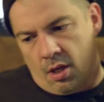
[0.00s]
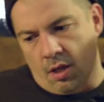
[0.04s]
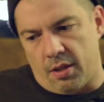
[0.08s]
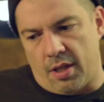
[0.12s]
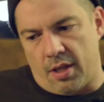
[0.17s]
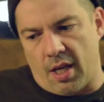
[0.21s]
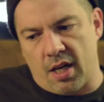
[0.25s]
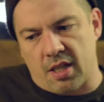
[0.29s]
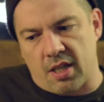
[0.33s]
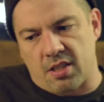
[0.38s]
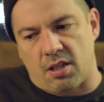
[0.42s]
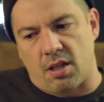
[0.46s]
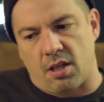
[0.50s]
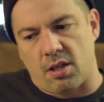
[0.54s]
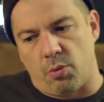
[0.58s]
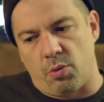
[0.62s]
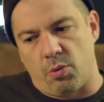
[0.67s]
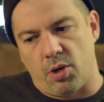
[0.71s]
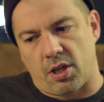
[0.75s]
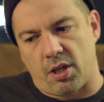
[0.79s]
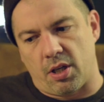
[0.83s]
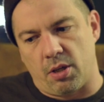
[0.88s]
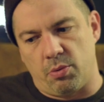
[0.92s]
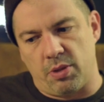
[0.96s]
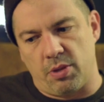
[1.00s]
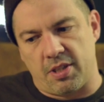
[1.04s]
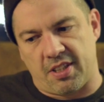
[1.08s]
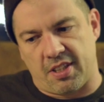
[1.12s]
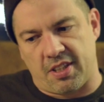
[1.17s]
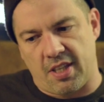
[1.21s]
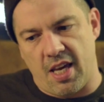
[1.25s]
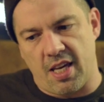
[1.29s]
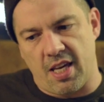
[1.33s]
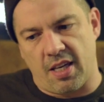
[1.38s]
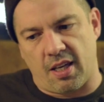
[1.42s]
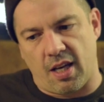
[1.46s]
Then I started working with
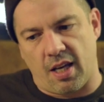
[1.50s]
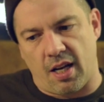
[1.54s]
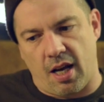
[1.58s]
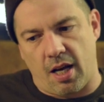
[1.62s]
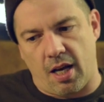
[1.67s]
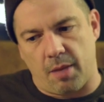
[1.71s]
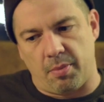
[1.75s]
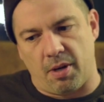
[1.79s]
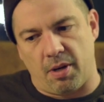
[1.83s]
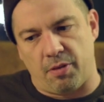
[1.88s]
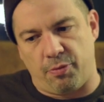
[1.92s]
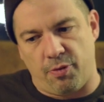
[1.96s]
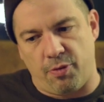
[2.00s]
Sake, and I had my